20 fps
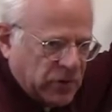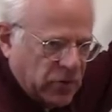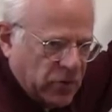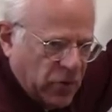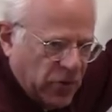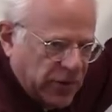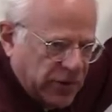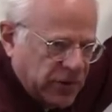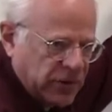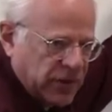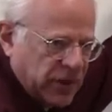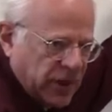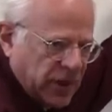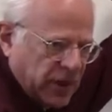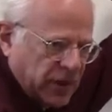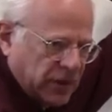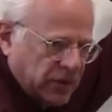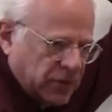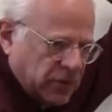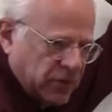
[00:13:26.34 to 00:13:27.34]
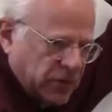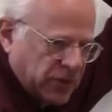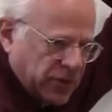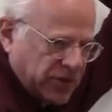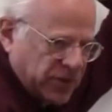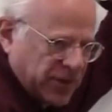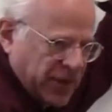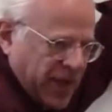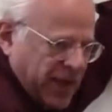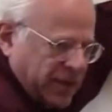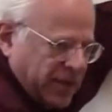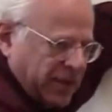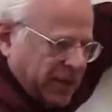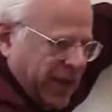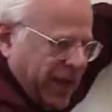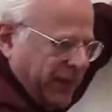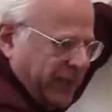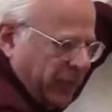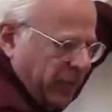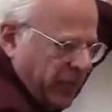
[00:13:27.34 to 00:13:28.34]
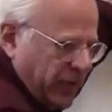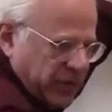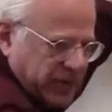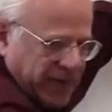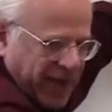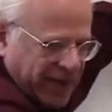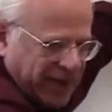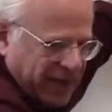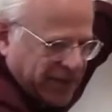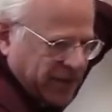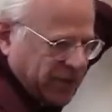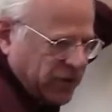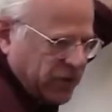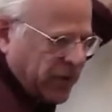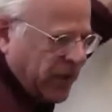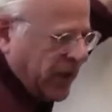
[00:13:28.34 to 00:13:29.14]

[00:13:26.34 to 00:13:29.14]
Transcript: the goods to sustain the laborers, that doesn't